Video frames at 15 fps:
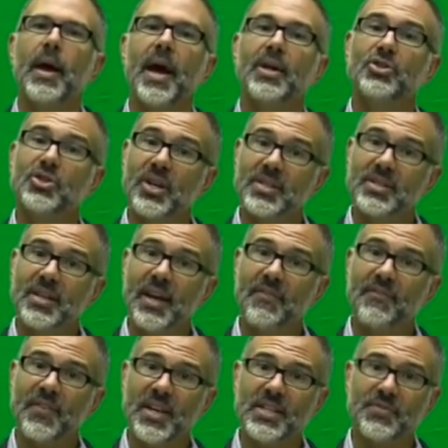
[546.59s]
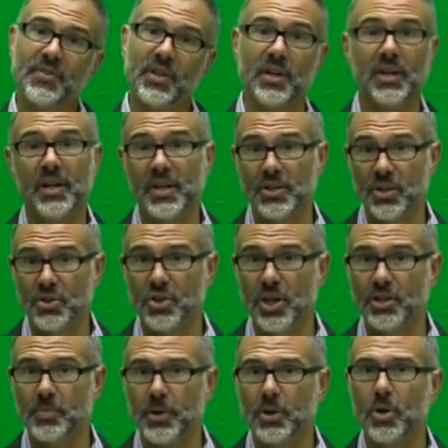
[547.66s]
And just like face validity is a
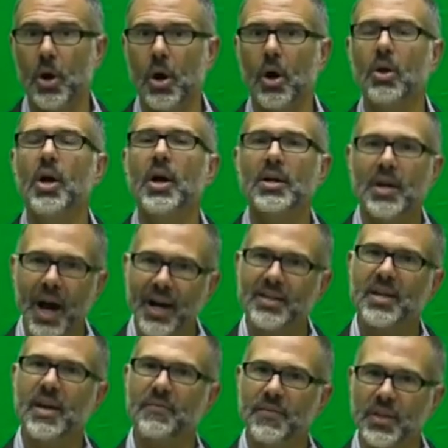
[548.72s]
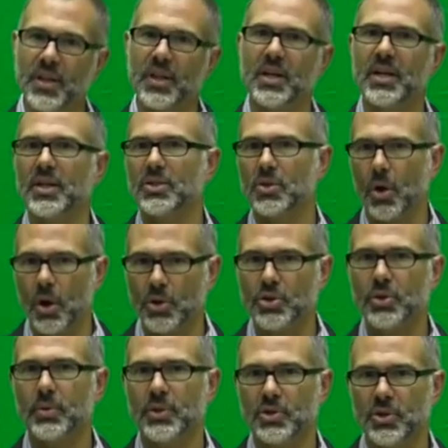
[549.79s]
judgment call, content validity is
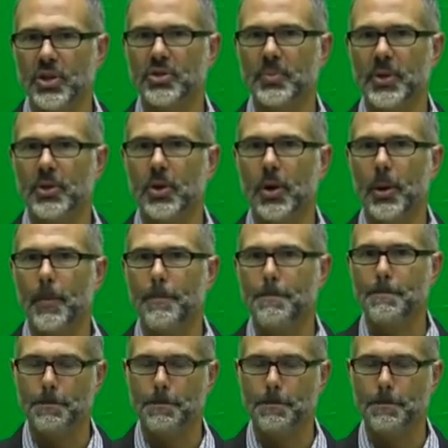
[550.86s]
also a judgment call.